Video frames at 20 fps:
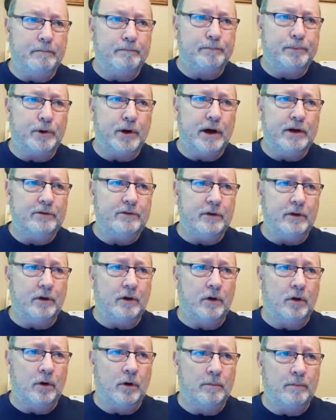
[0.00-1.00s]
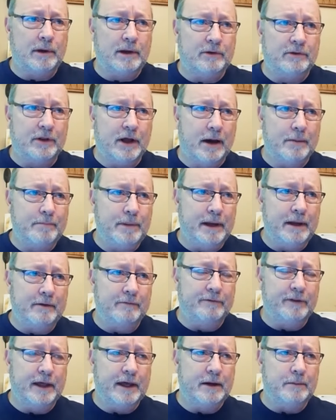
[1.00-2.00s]
price of the home is not being
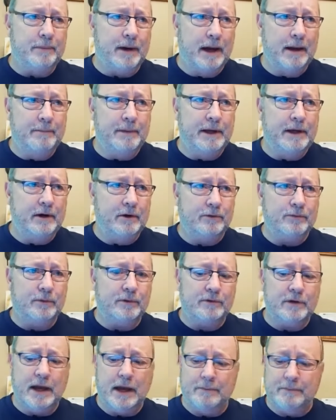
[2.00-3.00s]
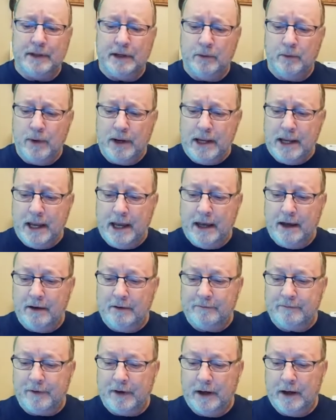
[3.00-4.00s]
inflated by them. But here's what's happening: we
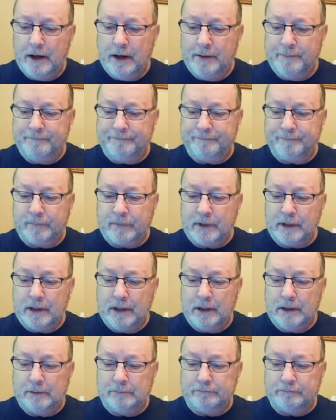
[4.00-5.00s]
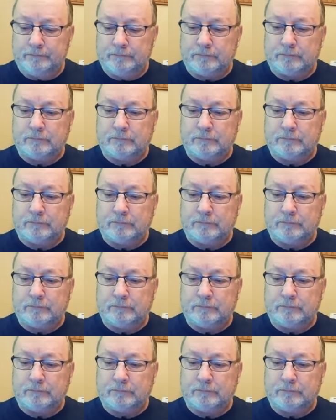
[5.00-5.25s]
have um, um,